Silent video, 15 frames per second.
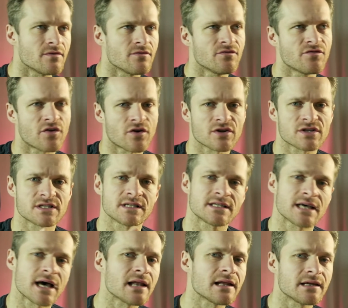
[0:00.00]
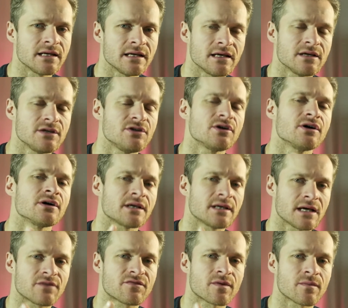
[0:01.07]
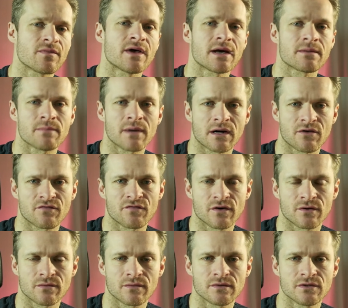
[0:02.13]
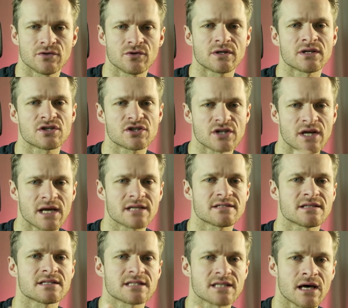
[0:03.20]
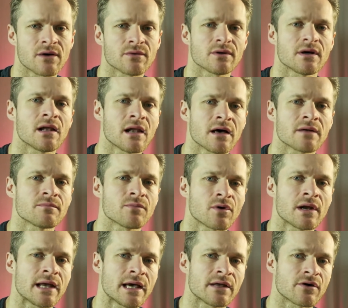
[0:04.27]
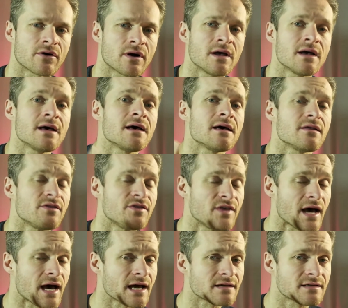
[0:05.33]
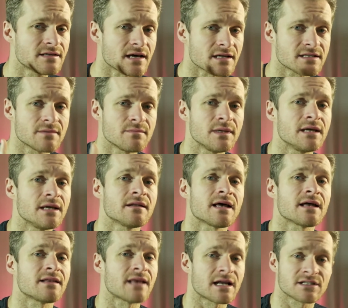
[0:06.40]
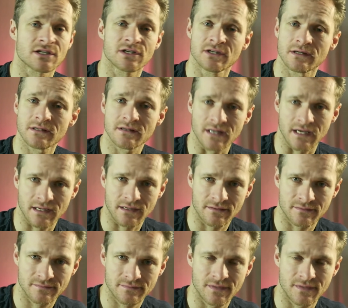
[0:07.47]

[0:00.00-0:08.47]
versatility you're gonna get from that microphone. You can change the sound a lot more later. That doesn't mean that that's a good thing,